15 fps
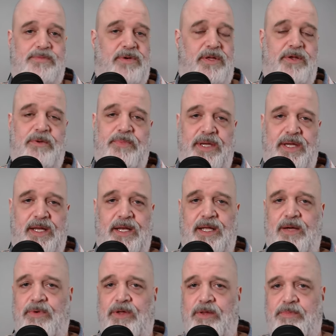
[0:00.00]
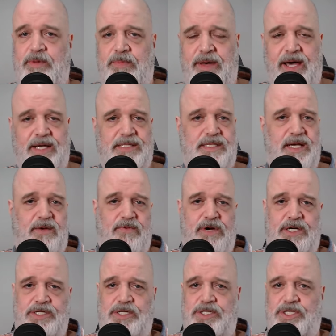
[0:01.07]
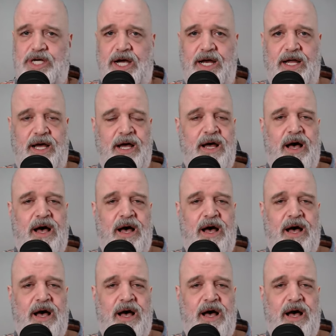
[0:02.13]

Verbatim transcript: whether it be India, whether it be Pakistan, Russia, China,